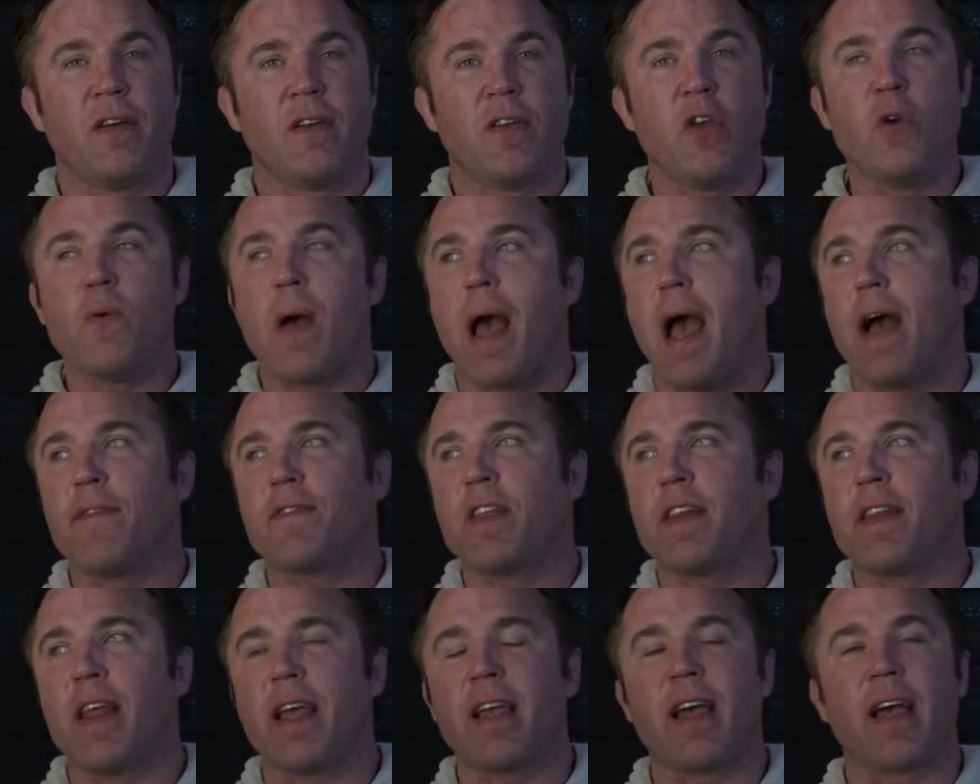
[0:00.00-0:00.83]
You have
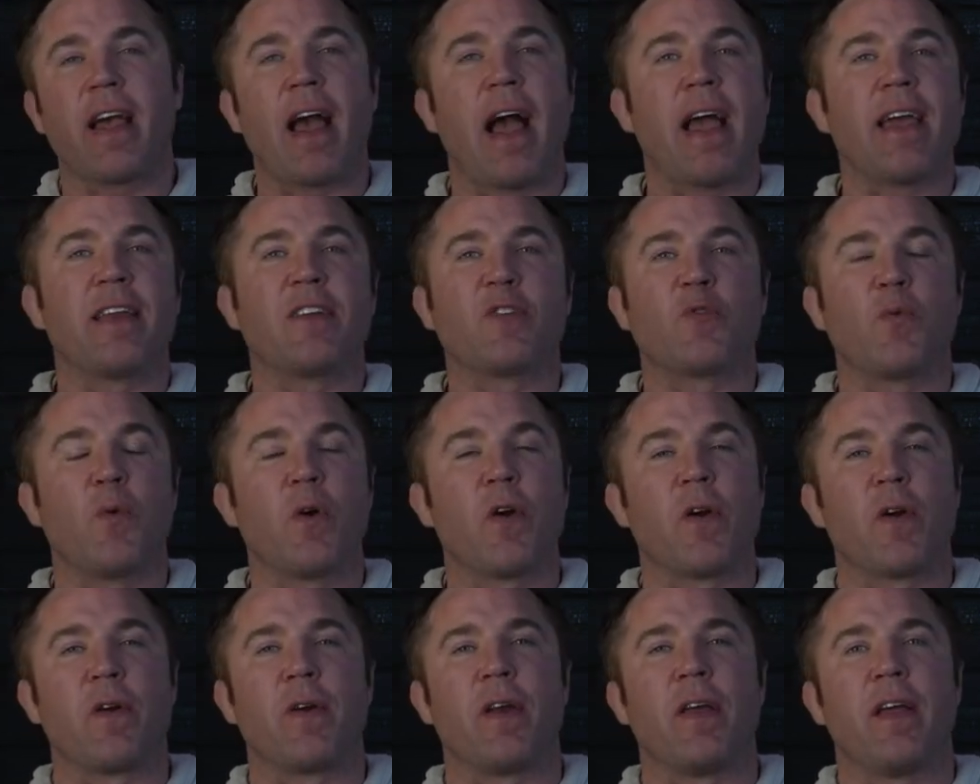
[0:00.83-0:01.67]
to take a guy at his
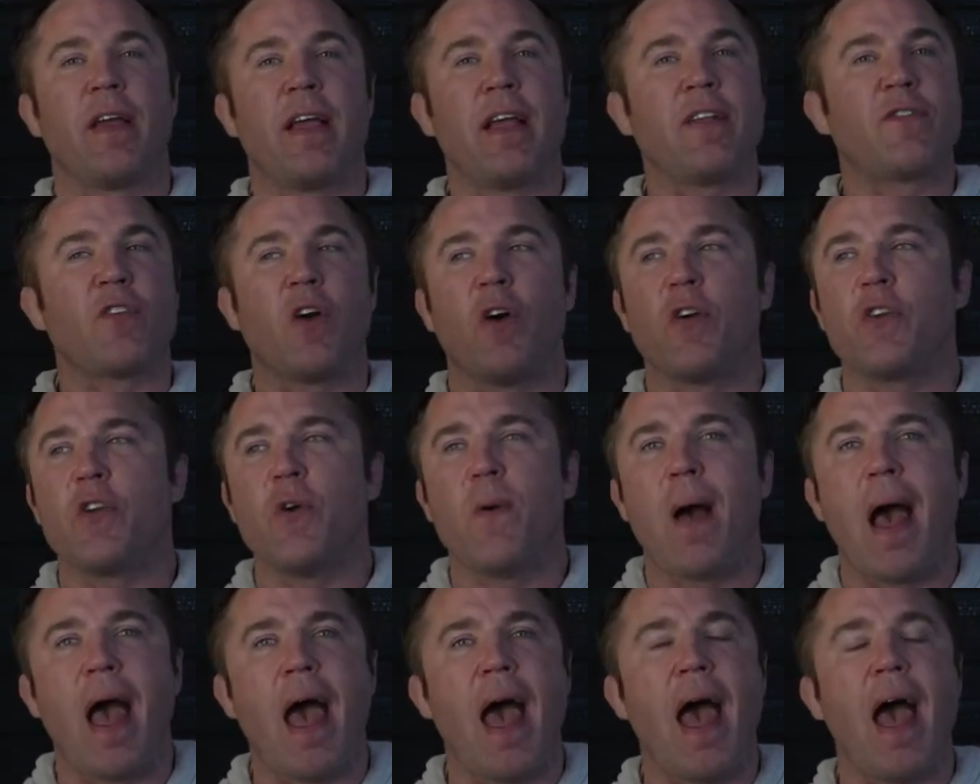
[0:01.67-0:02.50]
word. It's all
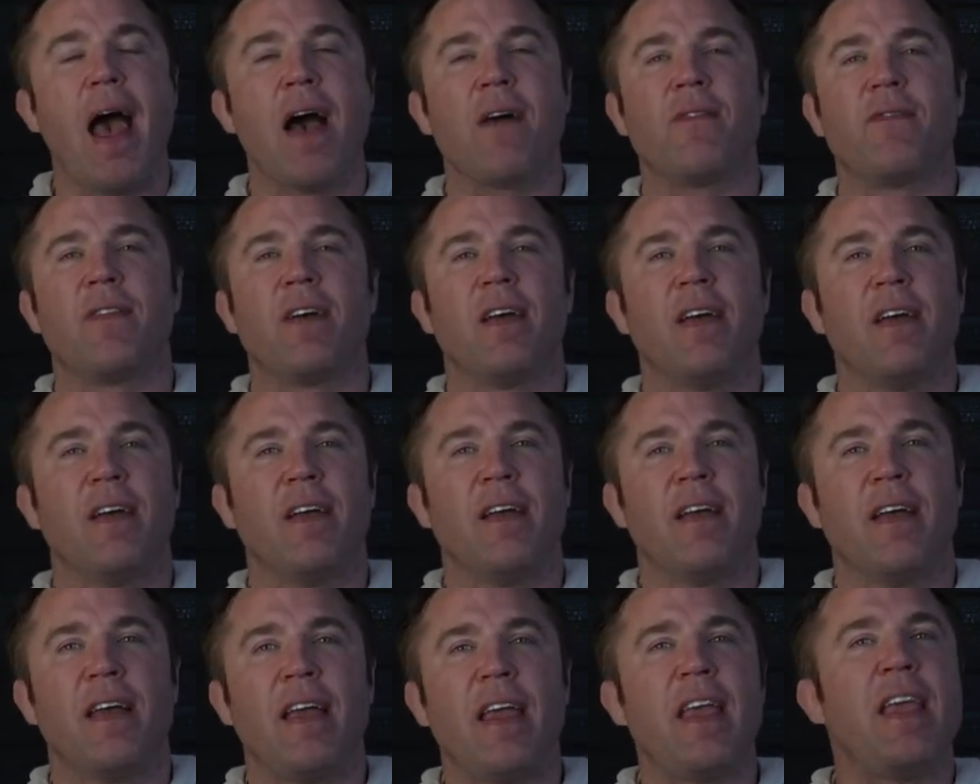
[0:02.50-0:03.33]
you have.
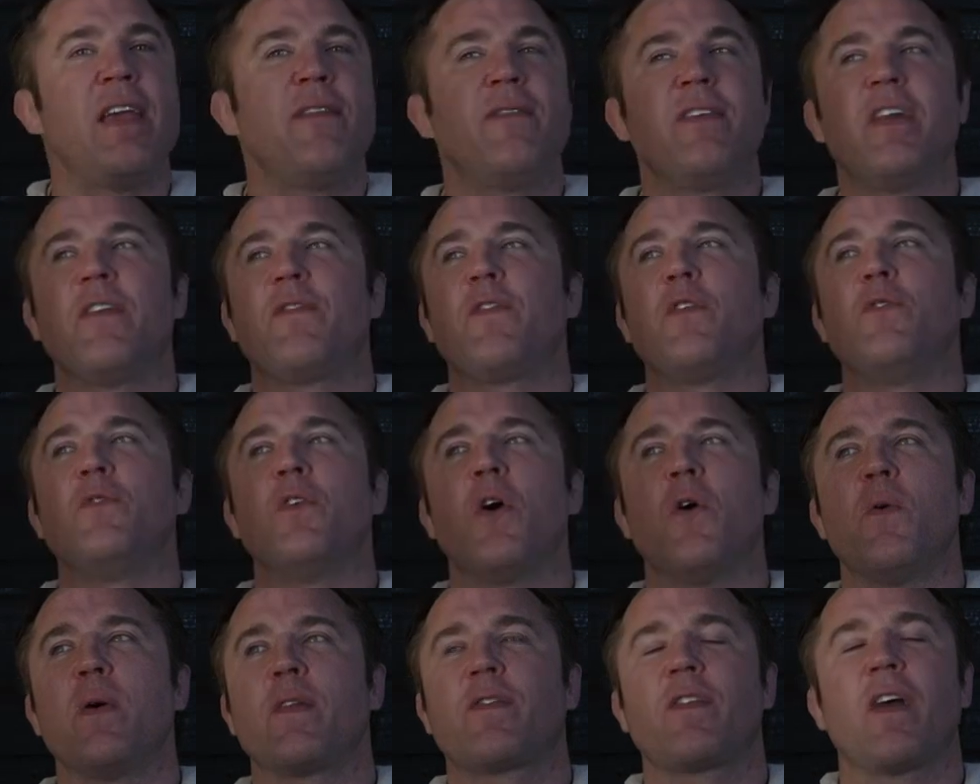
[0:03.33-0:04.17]
Even if you
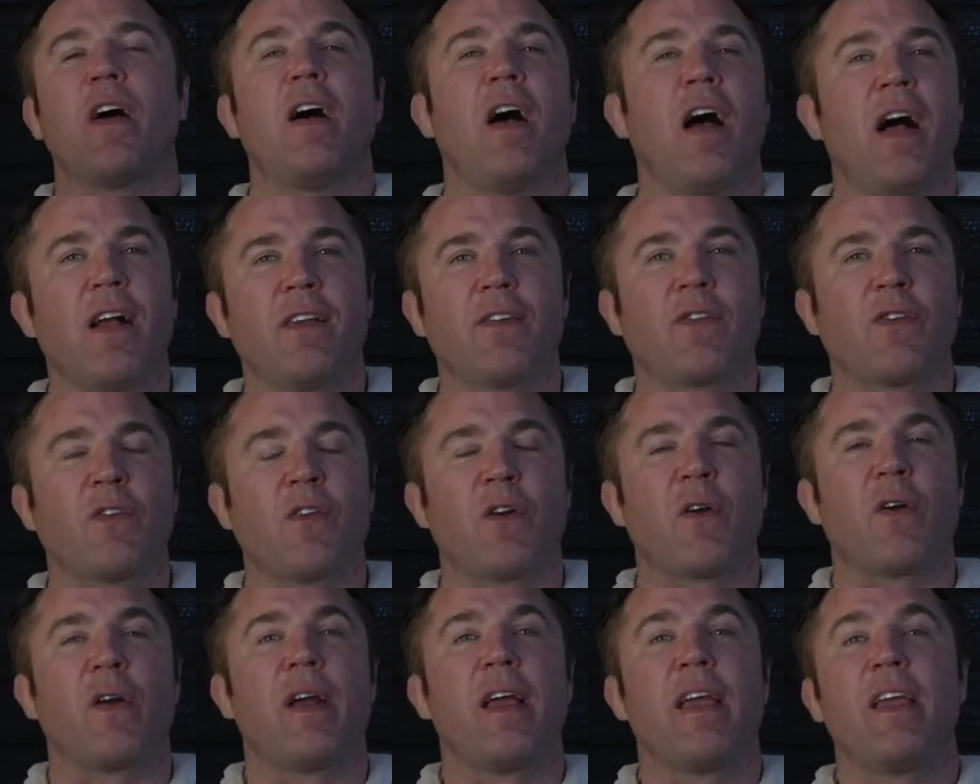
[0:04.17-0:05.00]
know it's a
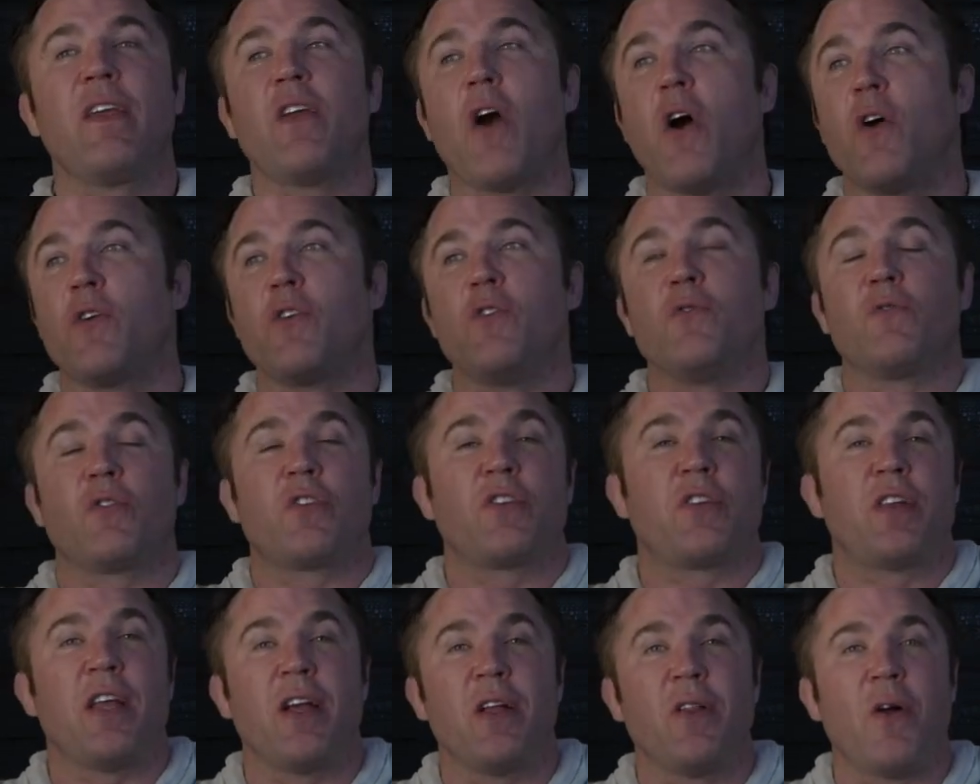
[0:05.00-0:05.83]
hustler, you
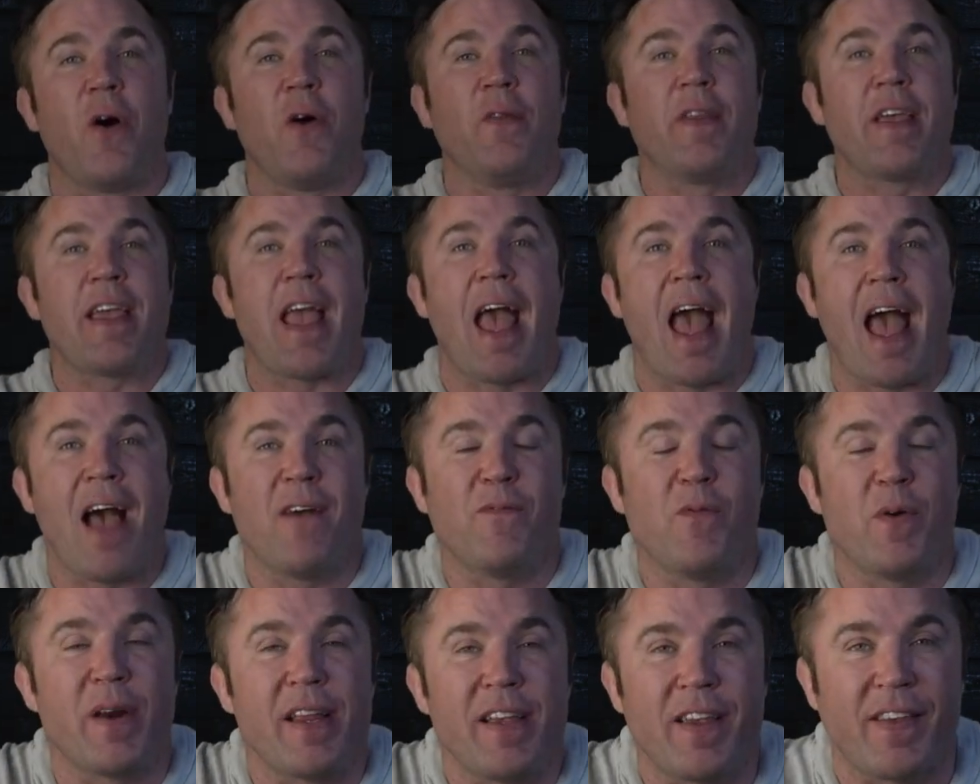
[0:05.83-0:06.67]
still only
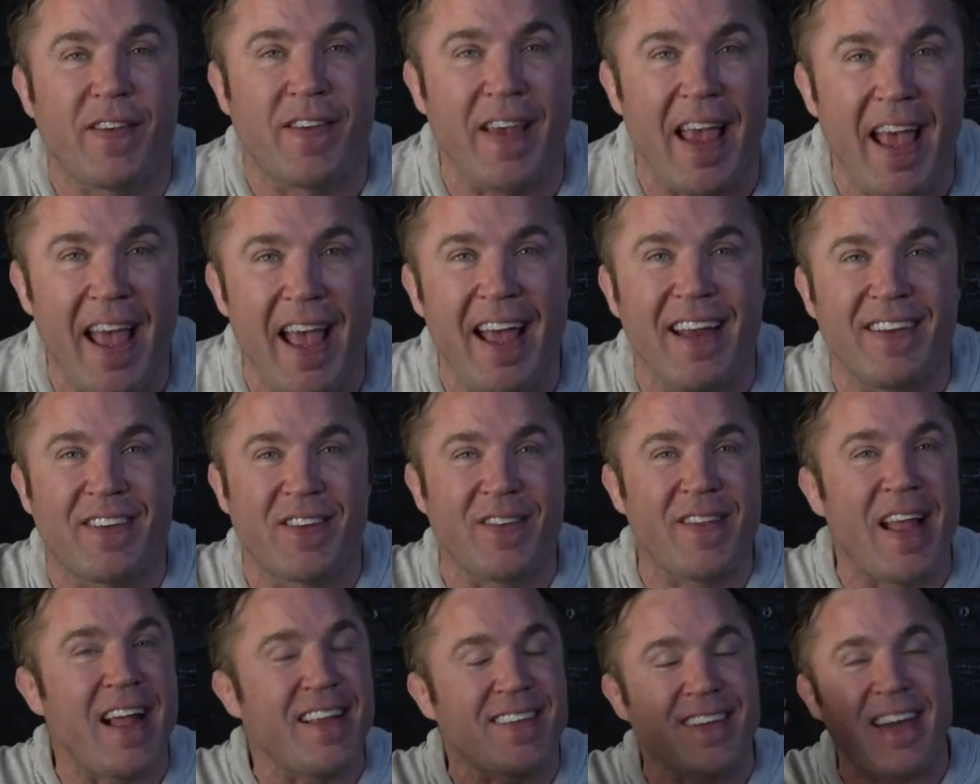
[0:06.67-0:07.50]
have what he said.
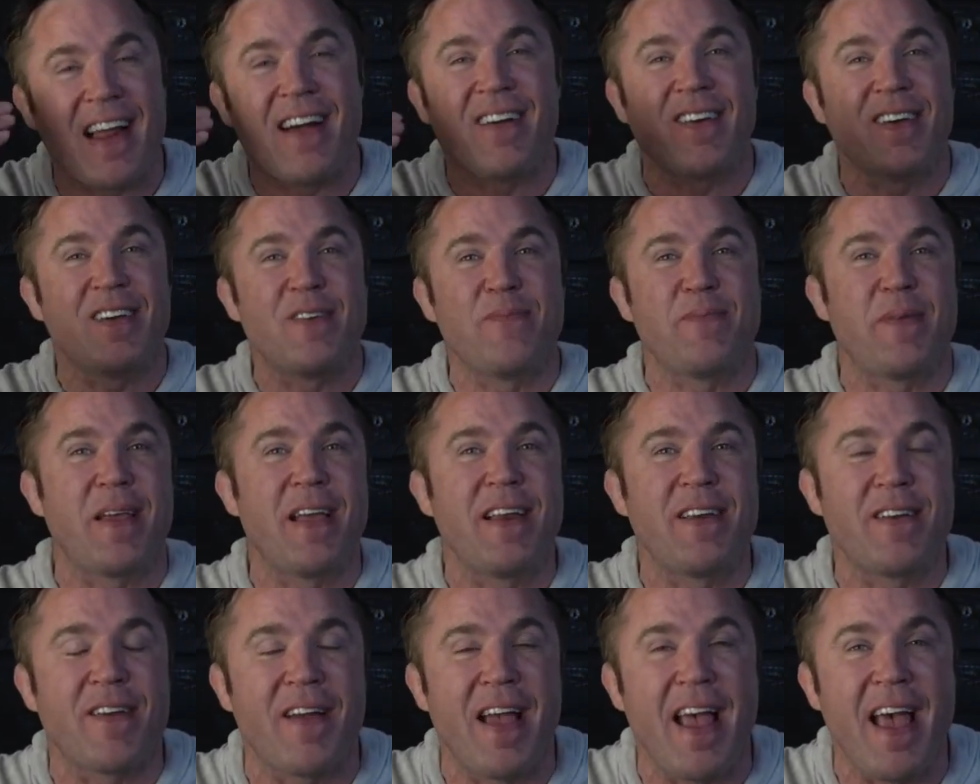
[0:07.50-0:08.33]
So that's now going to be
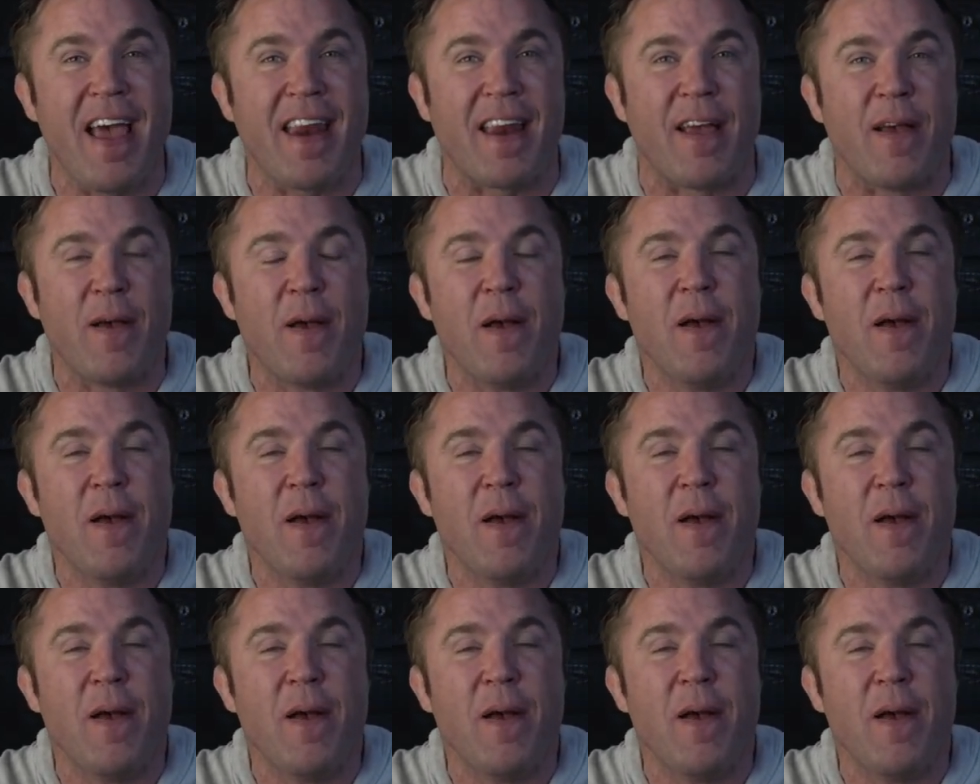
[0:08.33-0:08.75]
in your head.